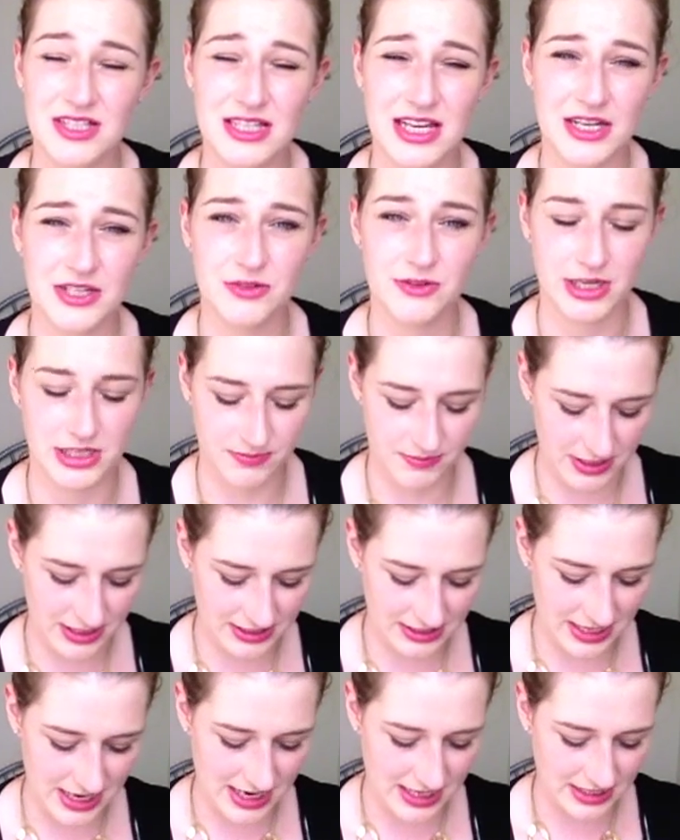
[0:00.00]
last
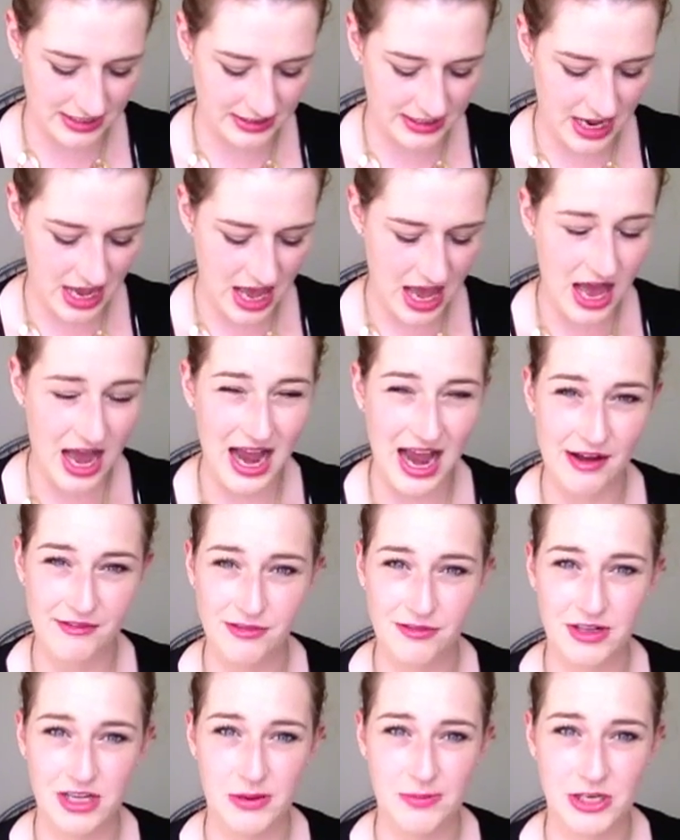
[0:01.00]
Christmas, and I
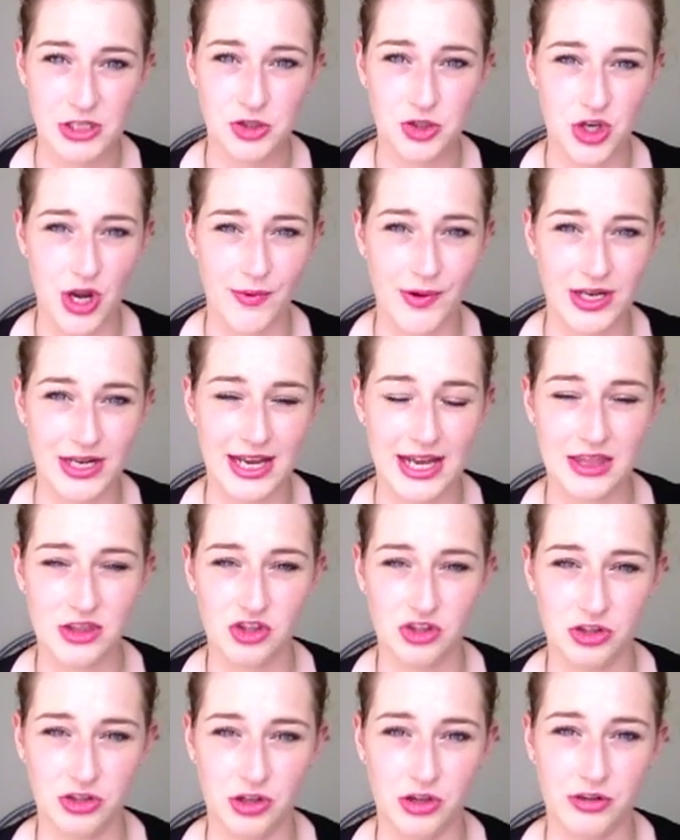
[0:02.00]
haven't really been showing it
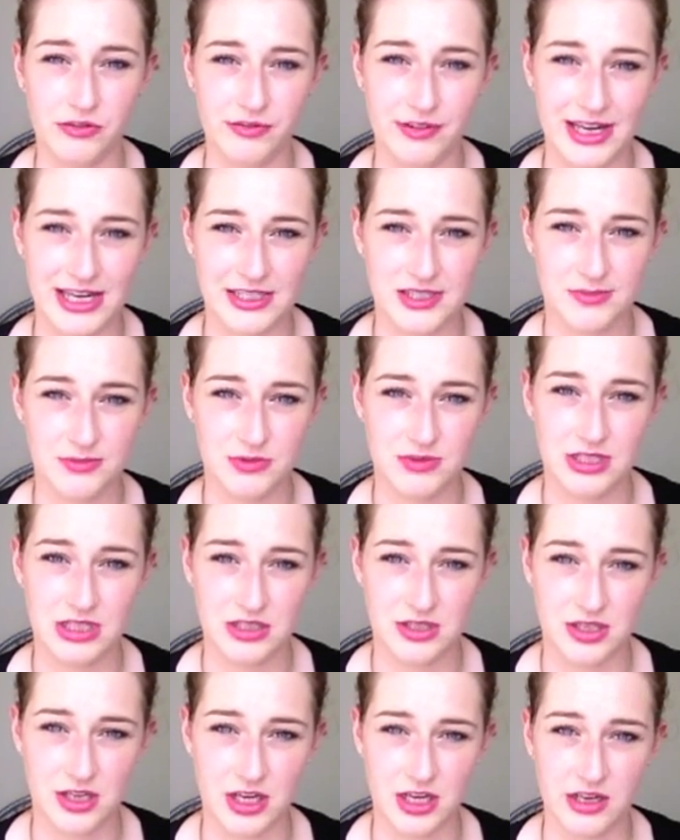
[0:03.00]
the love it's
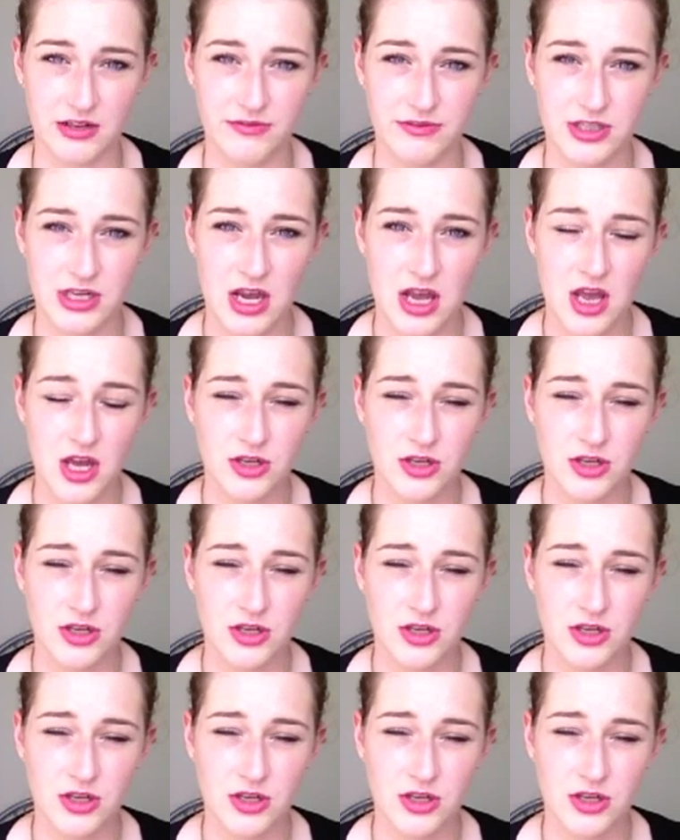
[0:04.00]
deserved.